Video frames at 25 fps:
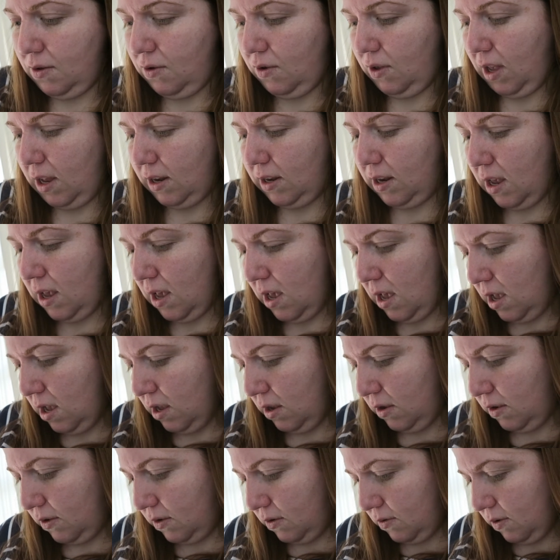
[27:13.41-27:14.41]
do
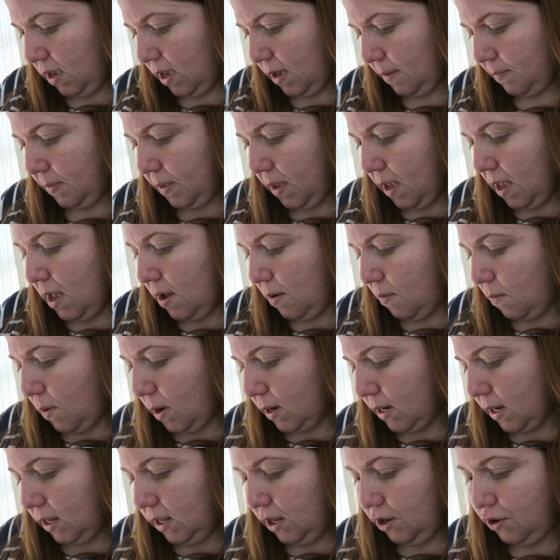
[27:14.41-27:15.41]
that. So yeah,
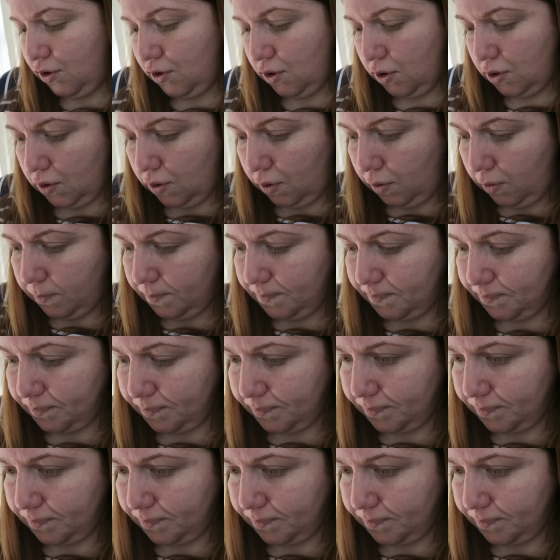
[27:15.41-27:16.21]
what I need to do